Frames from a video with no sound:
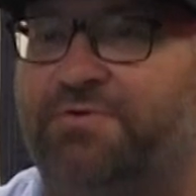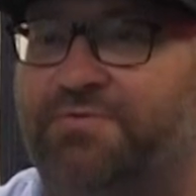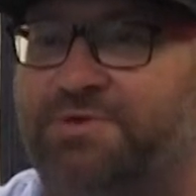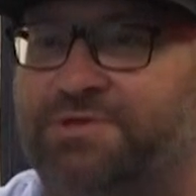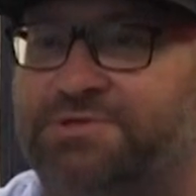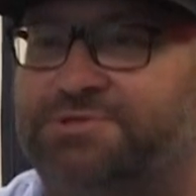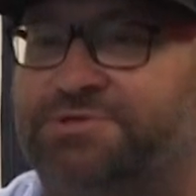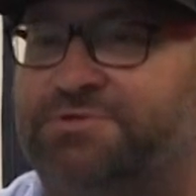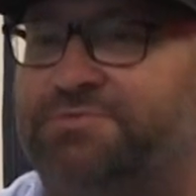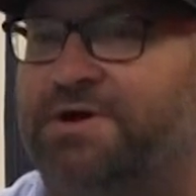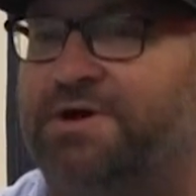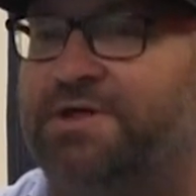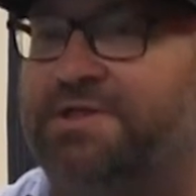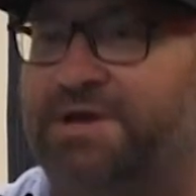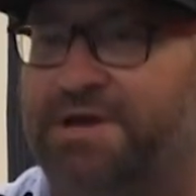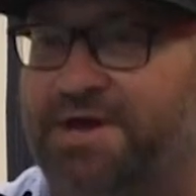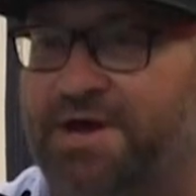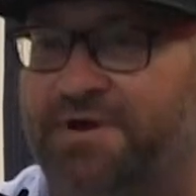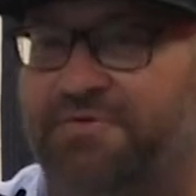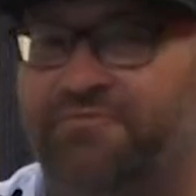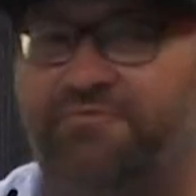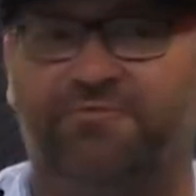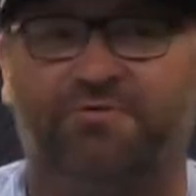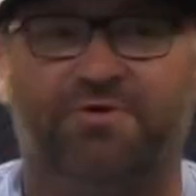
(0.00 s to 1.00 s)
once in a while, they
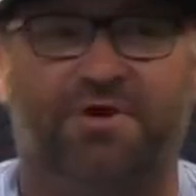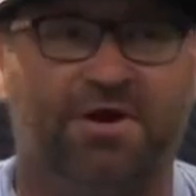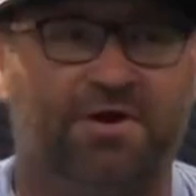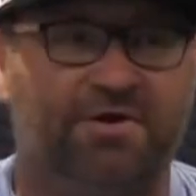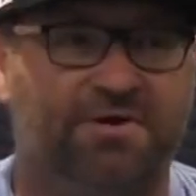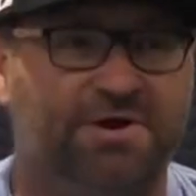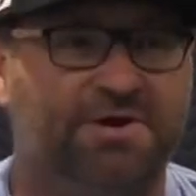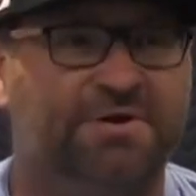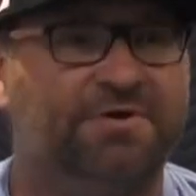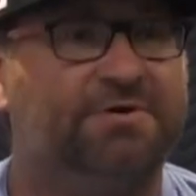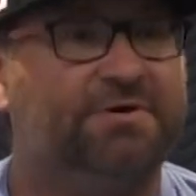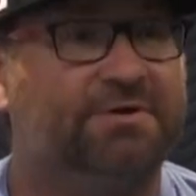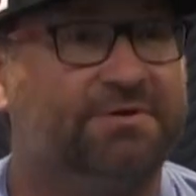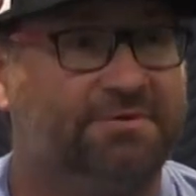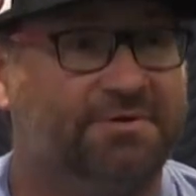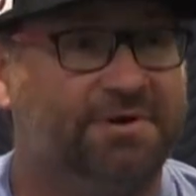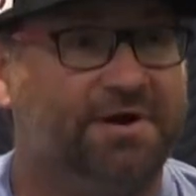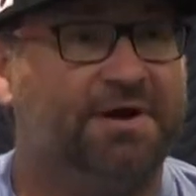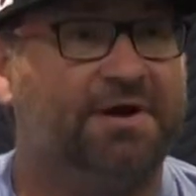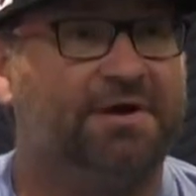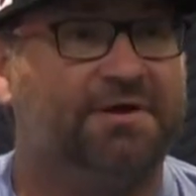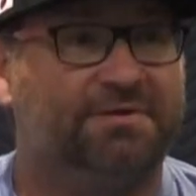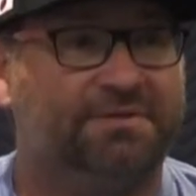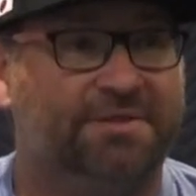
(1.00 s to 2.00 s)
got a Ferrari or
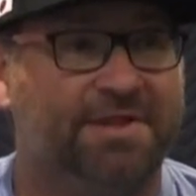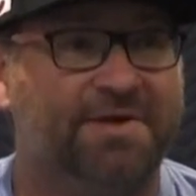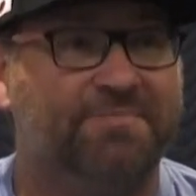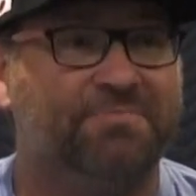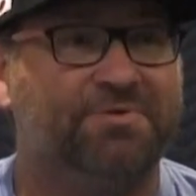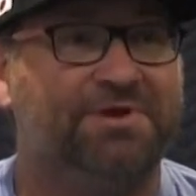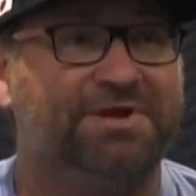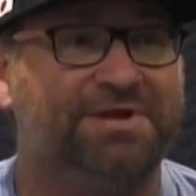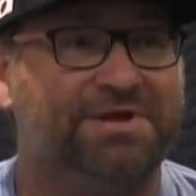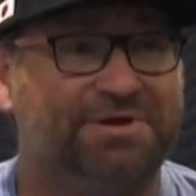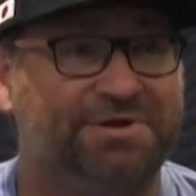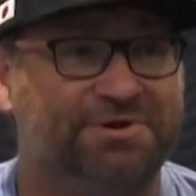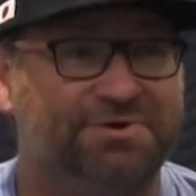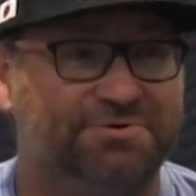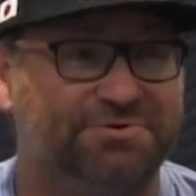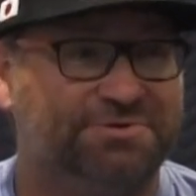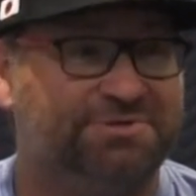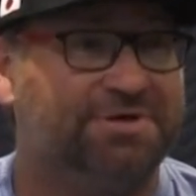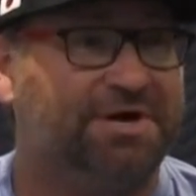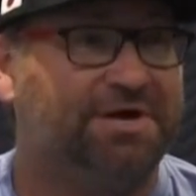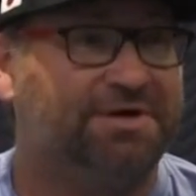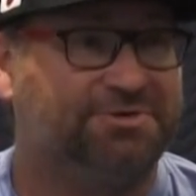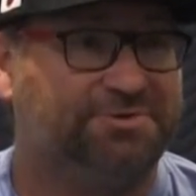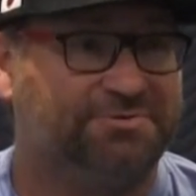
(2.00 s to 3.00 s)
a Lamborghini
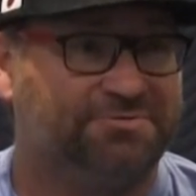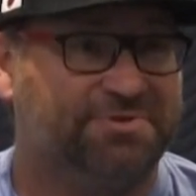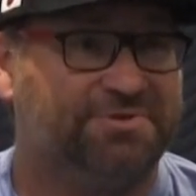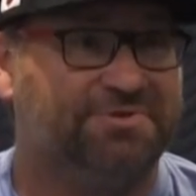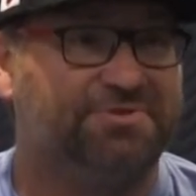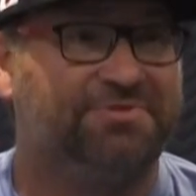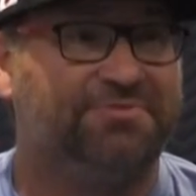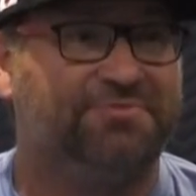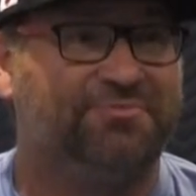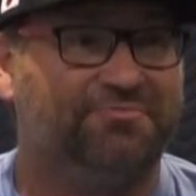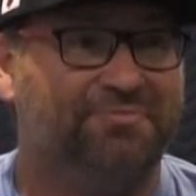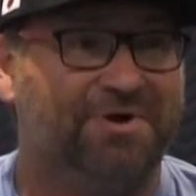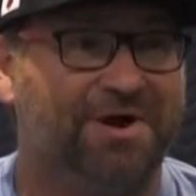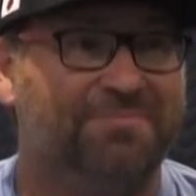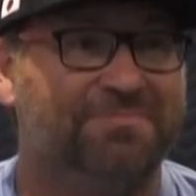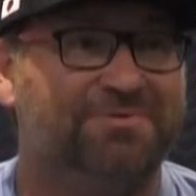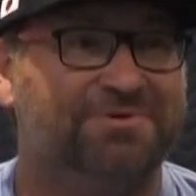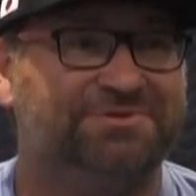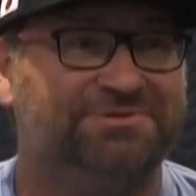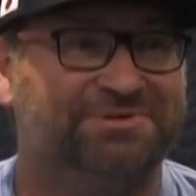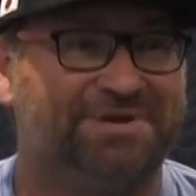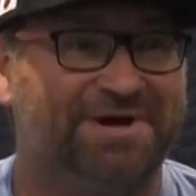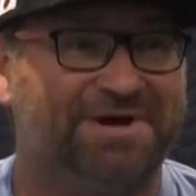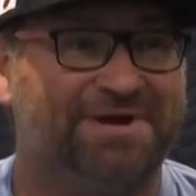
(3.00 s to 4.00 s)
Countach with
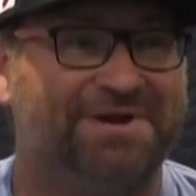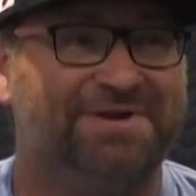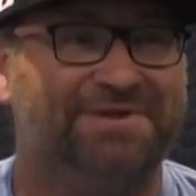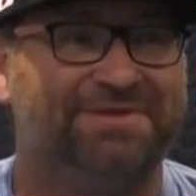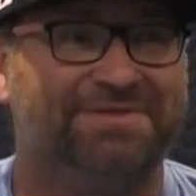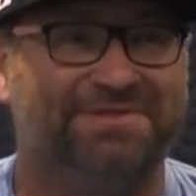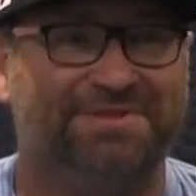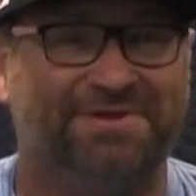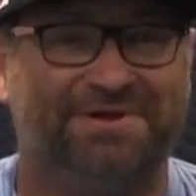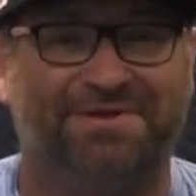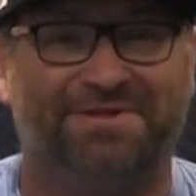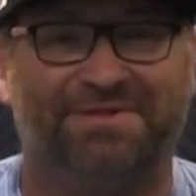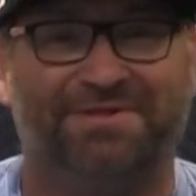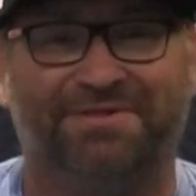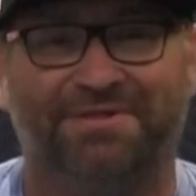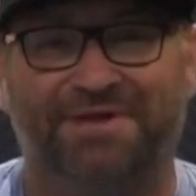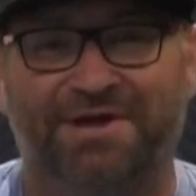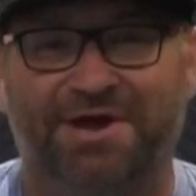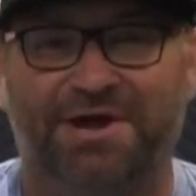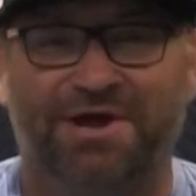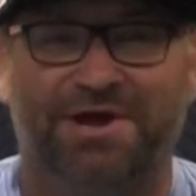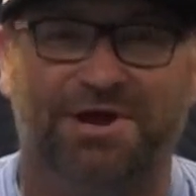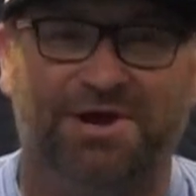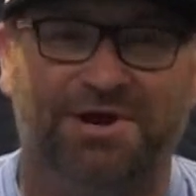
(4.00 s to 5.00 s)
Webers on it, and they'll,
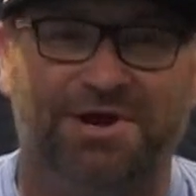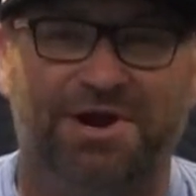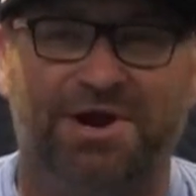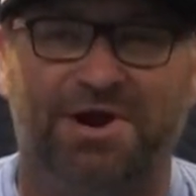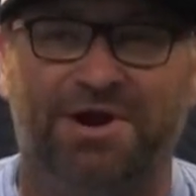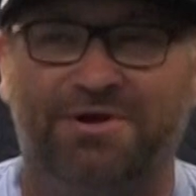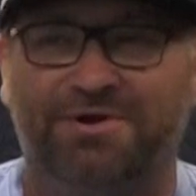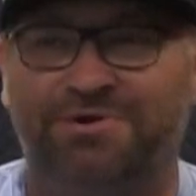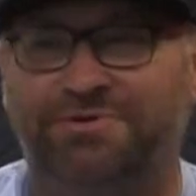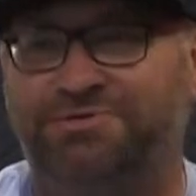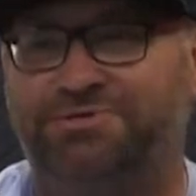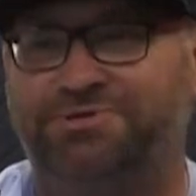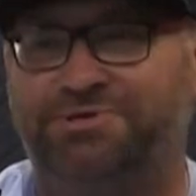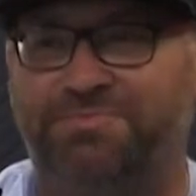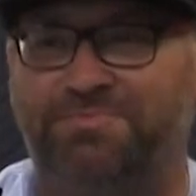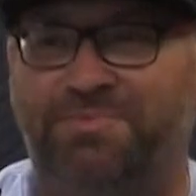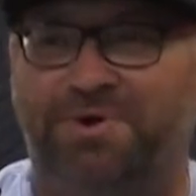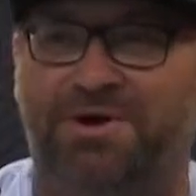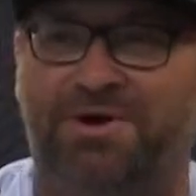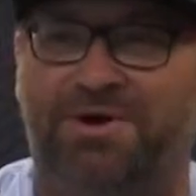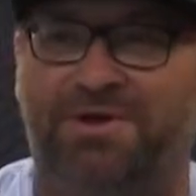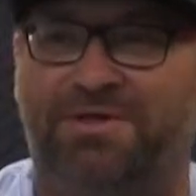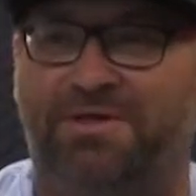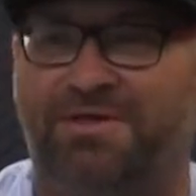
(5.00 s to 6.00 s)
"Are you Jim
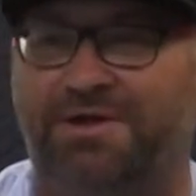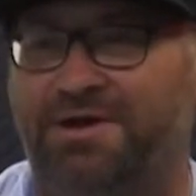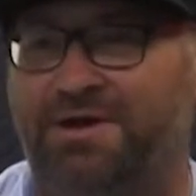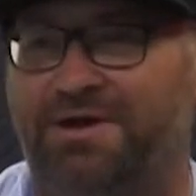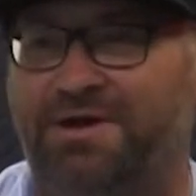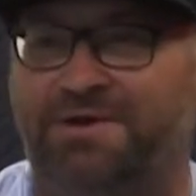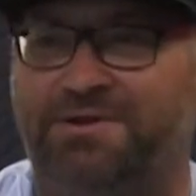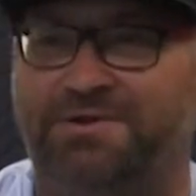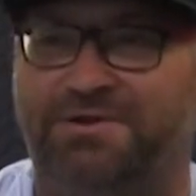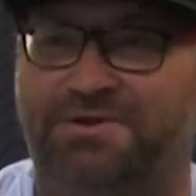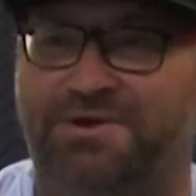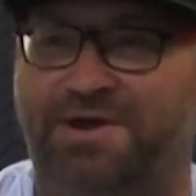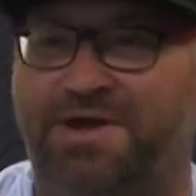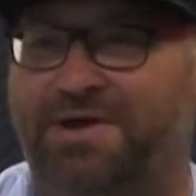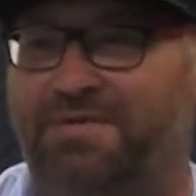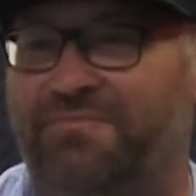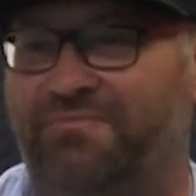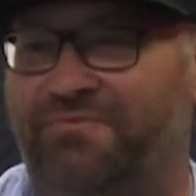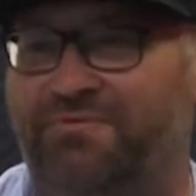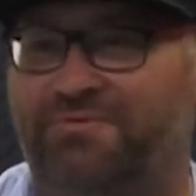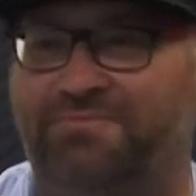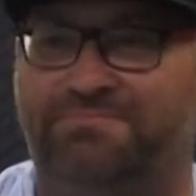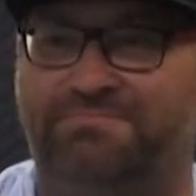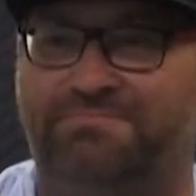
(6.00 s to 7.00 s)
Hall? I got your name
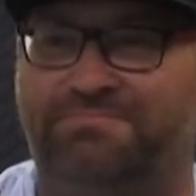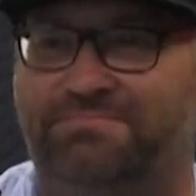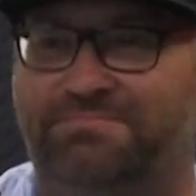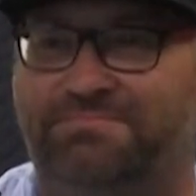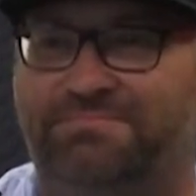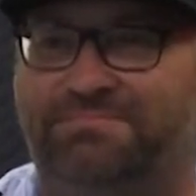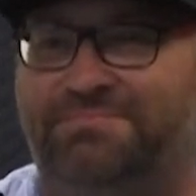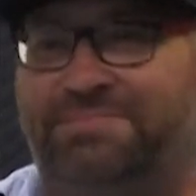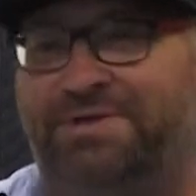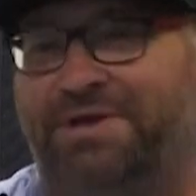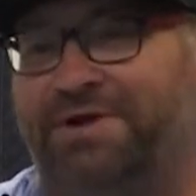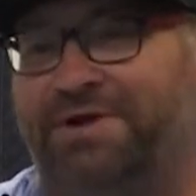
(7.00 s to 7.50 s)
from, you